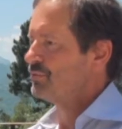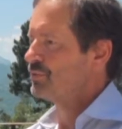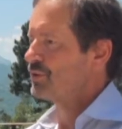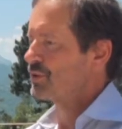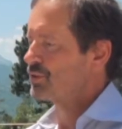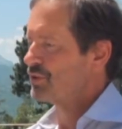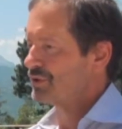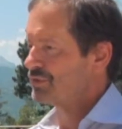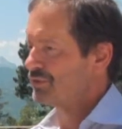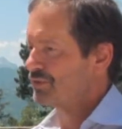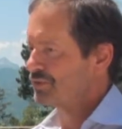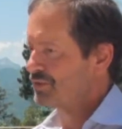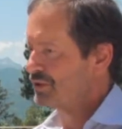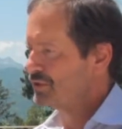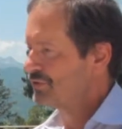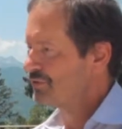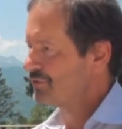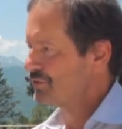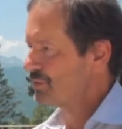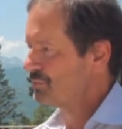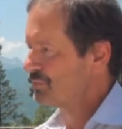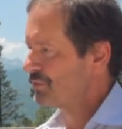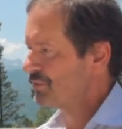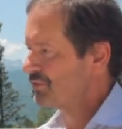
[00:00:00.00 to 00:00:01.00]
requires the
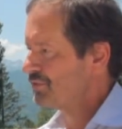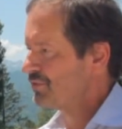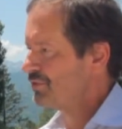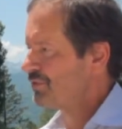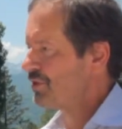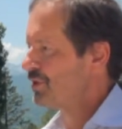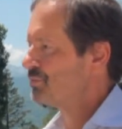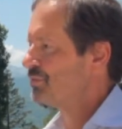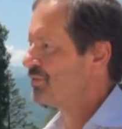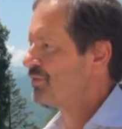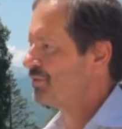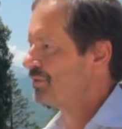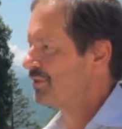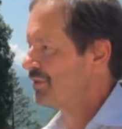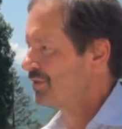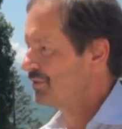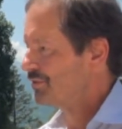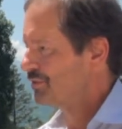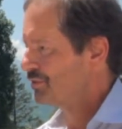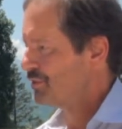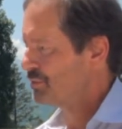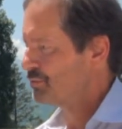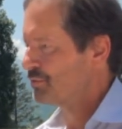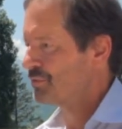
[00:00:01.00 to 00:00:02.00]
least number of steps, the
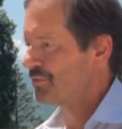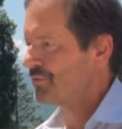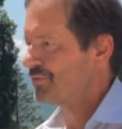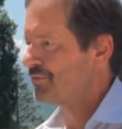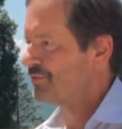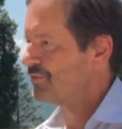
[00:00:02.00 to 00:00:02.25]
least number